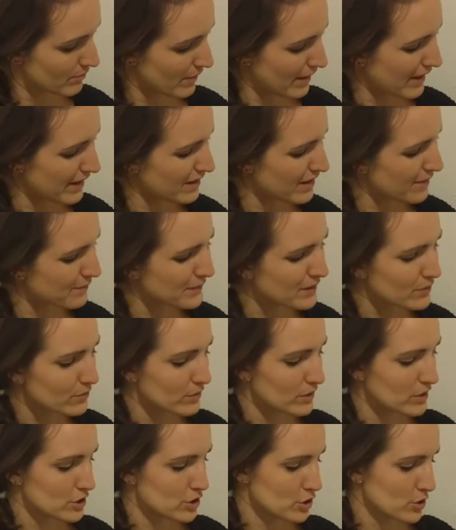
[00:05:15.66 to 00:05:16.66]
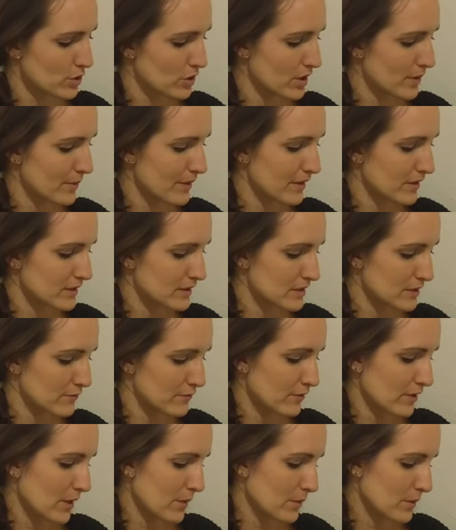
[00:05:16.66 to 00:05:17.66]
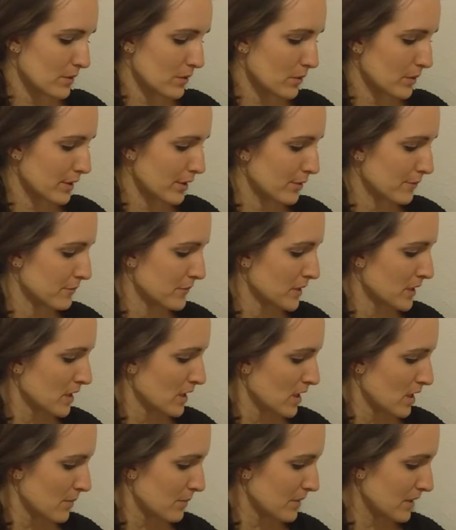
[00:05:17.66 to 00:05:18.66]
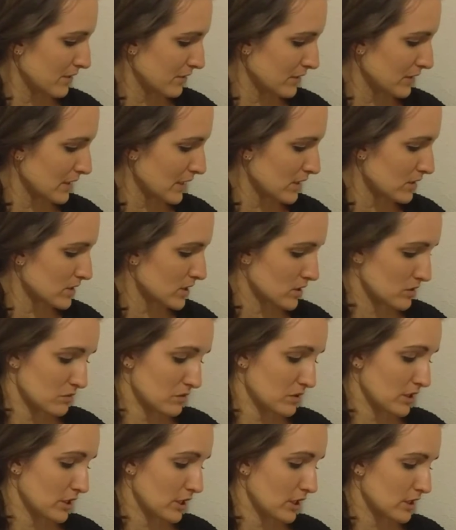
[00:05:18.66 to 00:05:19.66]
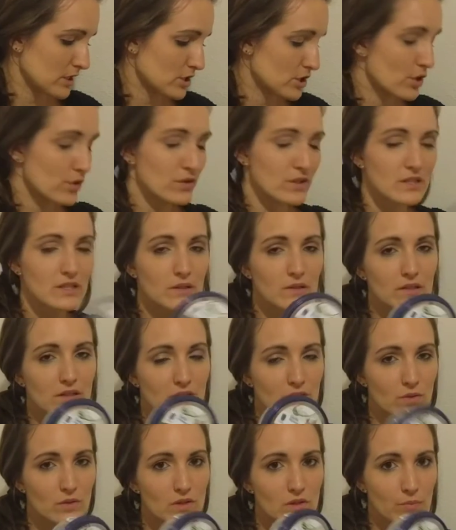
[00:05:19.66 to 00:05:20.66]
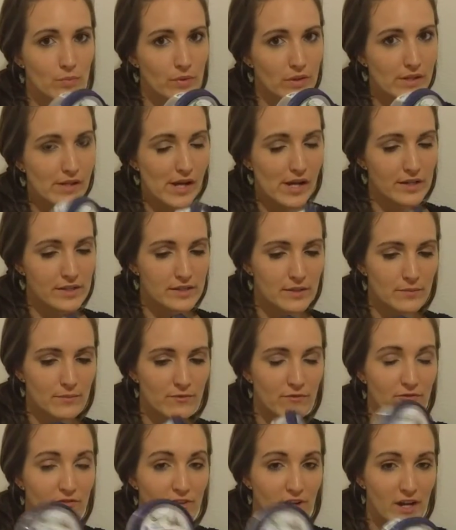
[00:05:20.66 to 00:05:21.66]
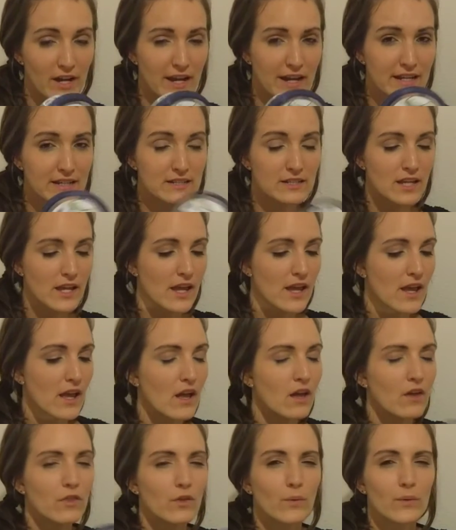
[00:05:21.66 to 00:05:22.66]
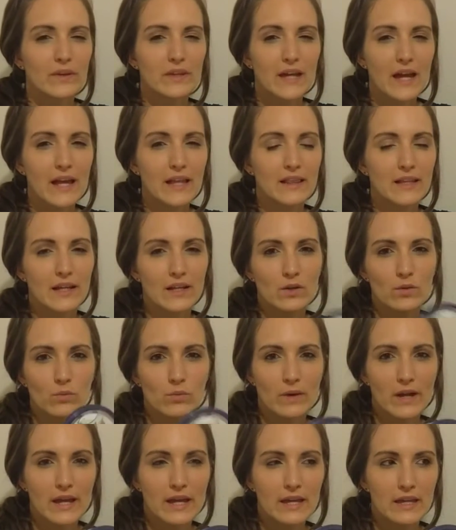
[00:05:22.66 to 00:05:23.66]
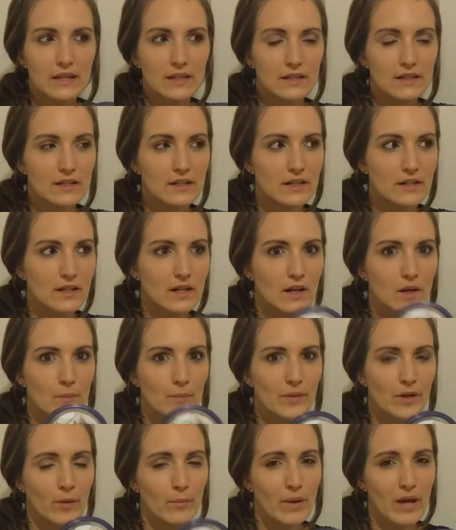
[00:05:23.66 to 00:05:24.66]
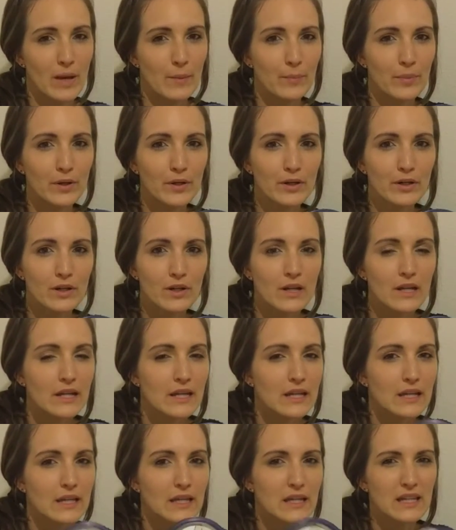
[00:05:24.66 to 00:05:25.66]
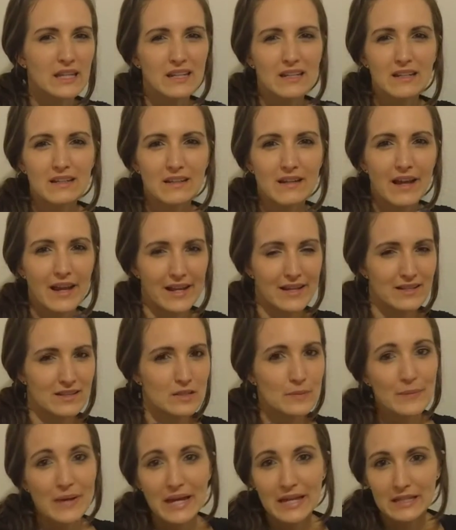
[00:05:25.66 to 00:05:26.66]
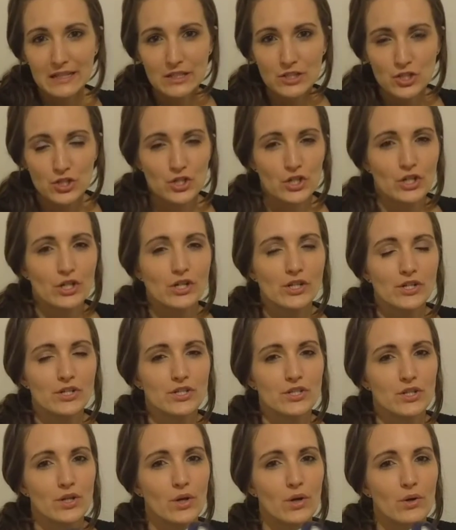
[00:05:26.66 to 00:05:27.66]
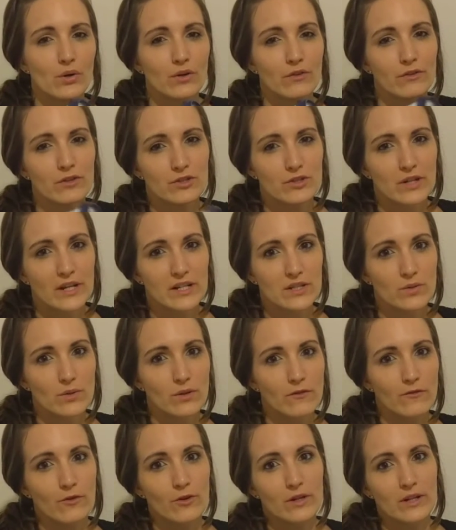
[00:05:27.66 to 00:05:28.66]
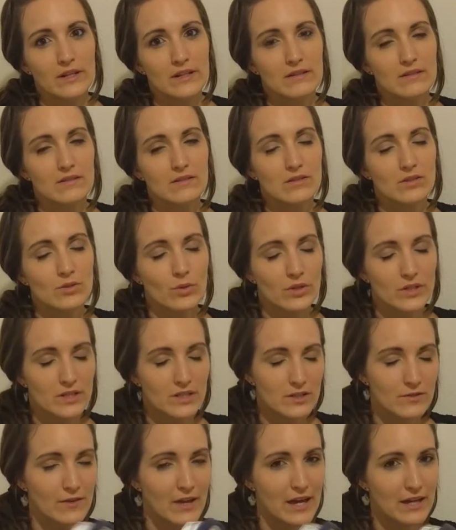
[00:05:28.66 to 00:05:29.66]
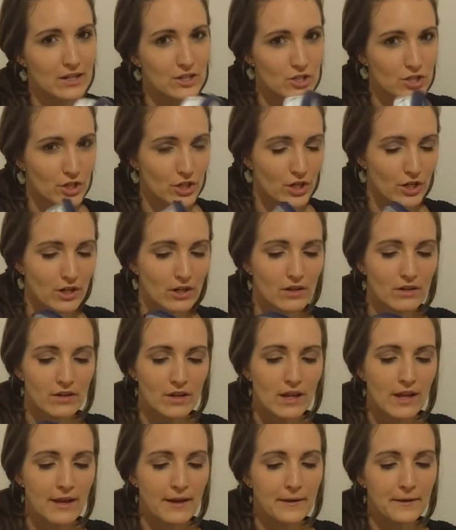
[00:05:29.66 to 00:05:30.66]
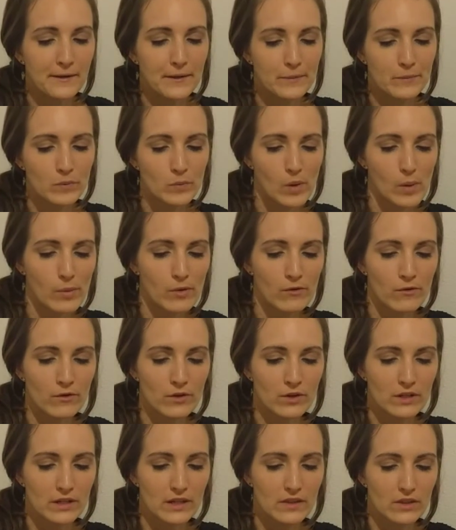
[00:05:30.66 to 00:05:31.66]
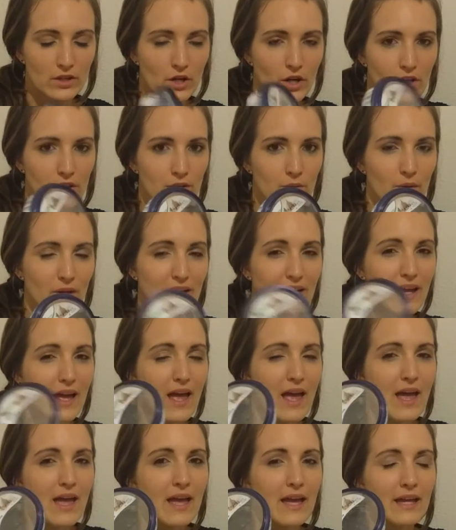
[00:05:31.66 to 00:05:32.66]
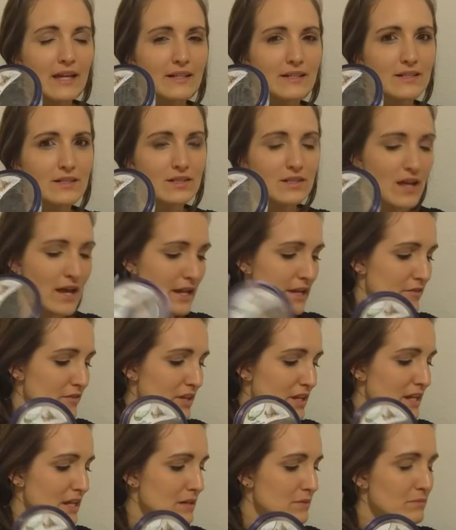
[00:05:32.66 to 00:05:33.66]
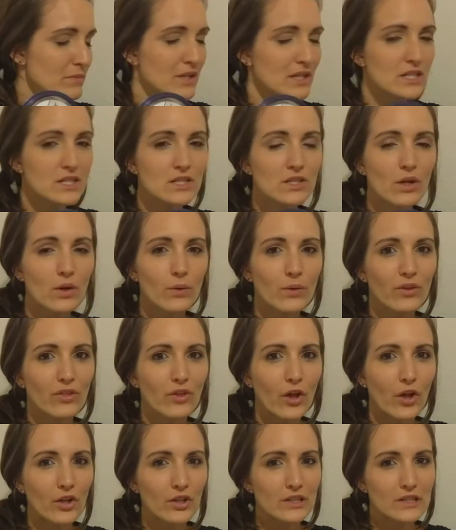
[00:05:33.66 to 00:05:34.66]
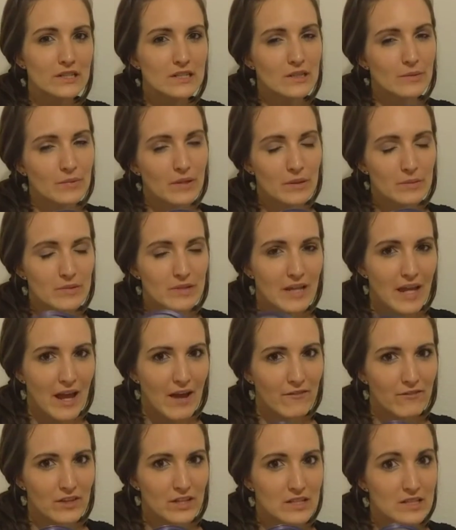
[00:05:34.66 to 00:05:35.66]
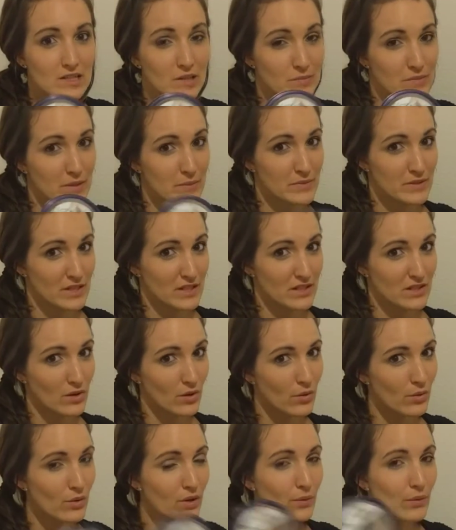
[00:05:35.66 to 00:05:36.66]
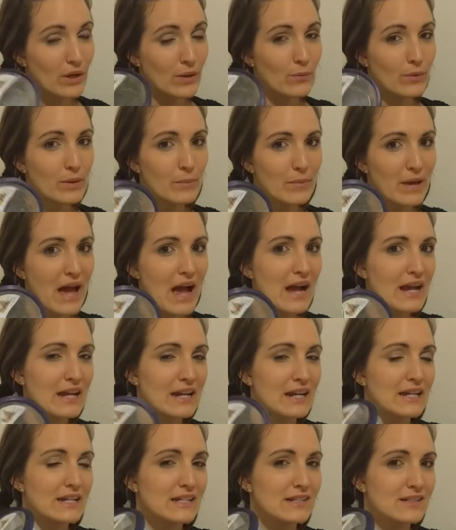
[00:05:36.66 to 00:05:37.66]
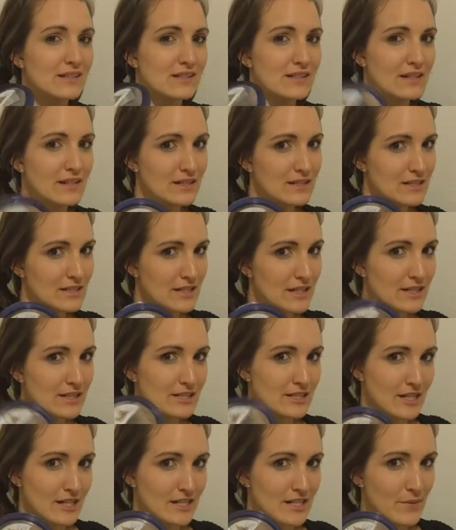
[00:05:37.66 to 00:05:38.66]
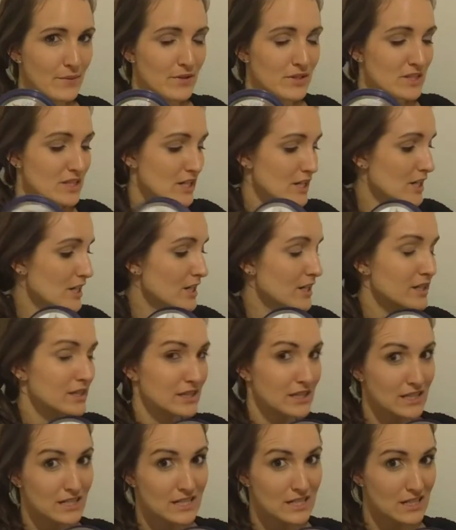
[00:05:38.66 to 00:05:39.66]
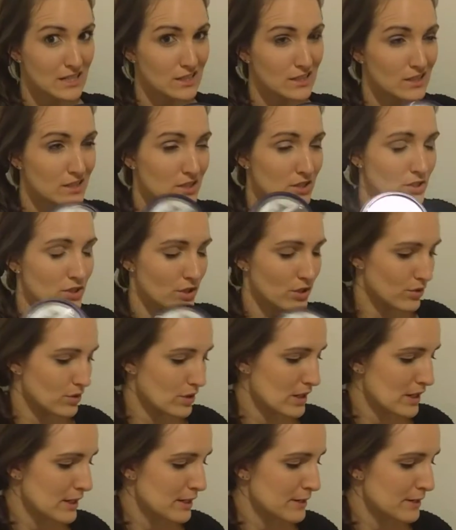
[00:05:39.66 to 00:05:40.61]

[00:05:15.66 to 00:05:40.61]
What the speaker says: I'm not really sure about the sunflower oil, but everything else is really good. So this was a pretty awesome find. The one that had like red bell pepper in it had some added sugar. So if you're trying to avoid sources of added sugar, you might prefer to get the garlic one. It's kind of a hit and miss though with Aldi. Sometimes they have things, sometimes they don't. I went back and I didn't see it the second time I was there, this either. So